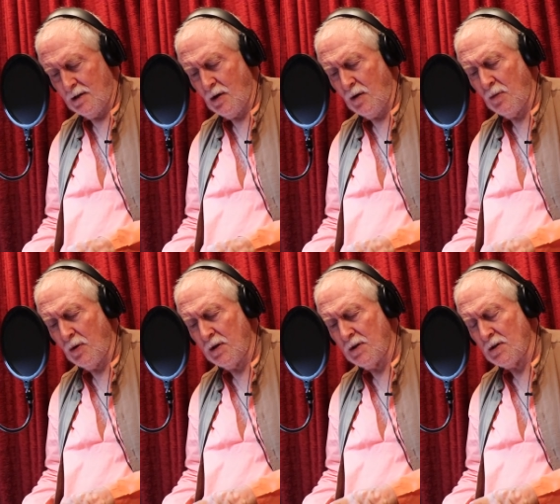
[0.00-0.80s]
Dom
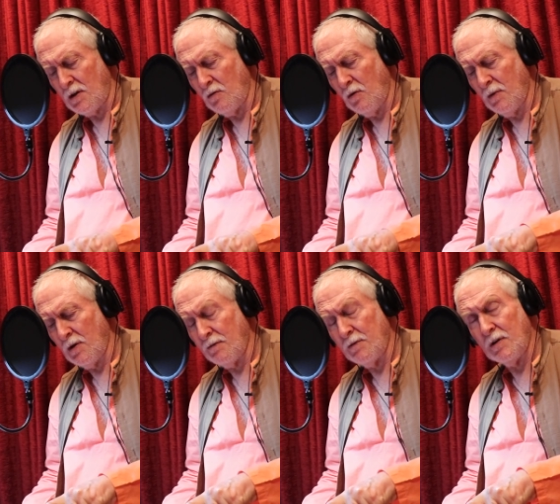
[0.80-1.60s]
Moraes and a
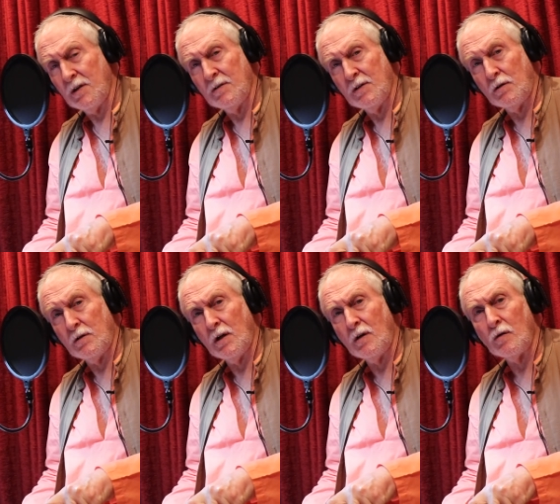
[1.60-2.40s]
woman of the
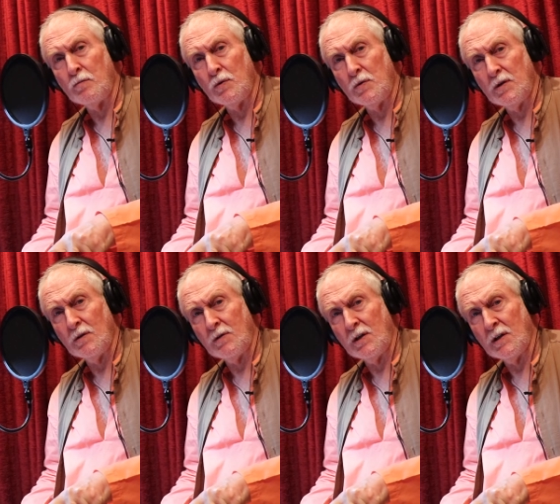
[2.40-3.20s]
ethereal beauty
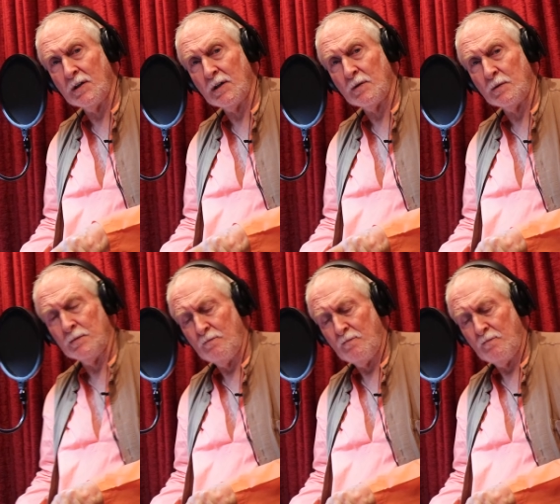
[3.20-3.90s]
of Leela Naidu